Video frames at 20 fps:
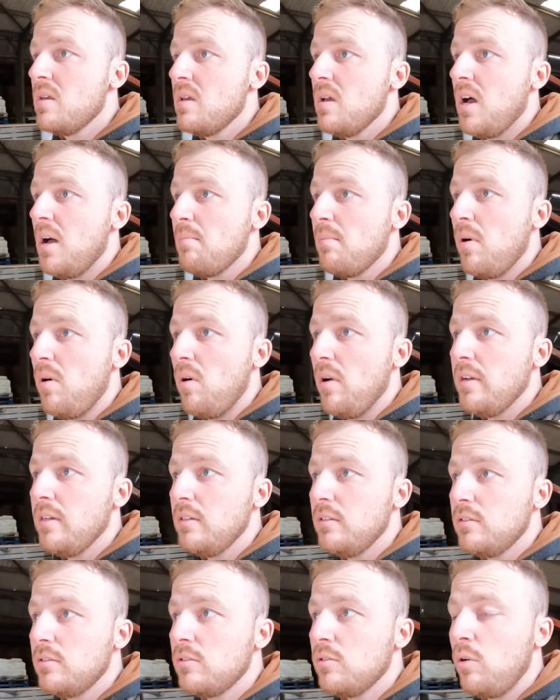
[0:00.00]
I might
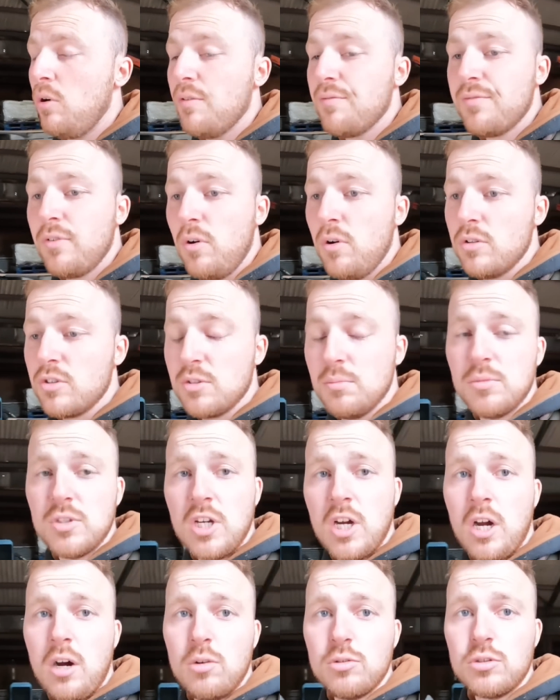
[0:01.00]
try and find some
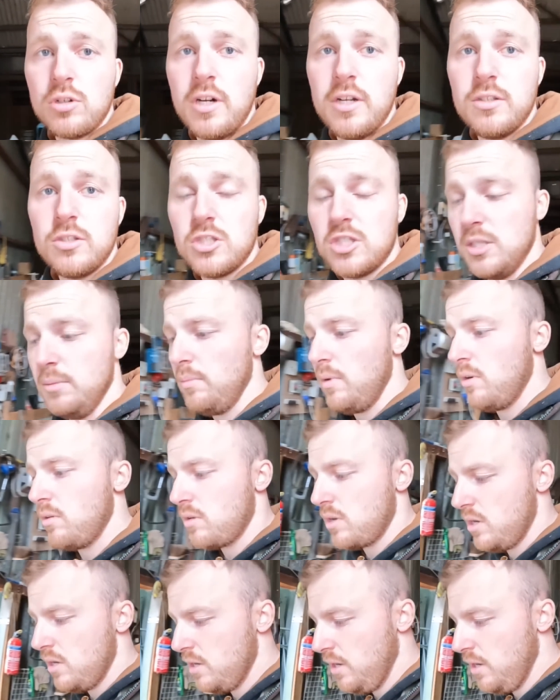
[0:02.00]
tile drains tomorrow,